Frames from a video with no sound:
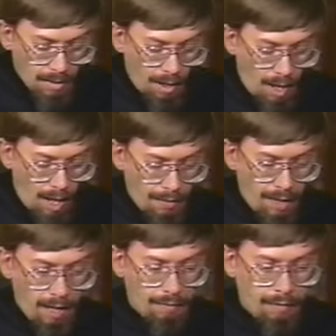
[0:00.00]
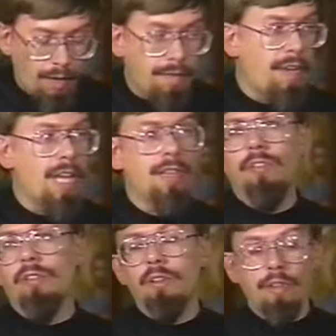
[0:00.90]
that are very
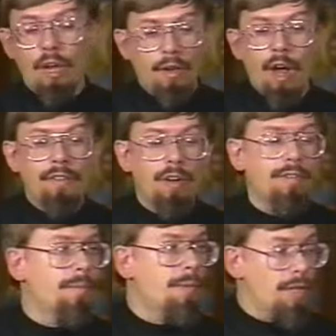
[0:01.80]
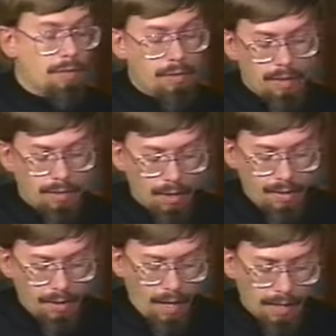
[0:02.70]
faithful, that are very familiar to the
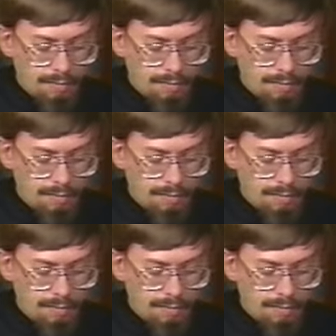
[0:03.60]
Orthodox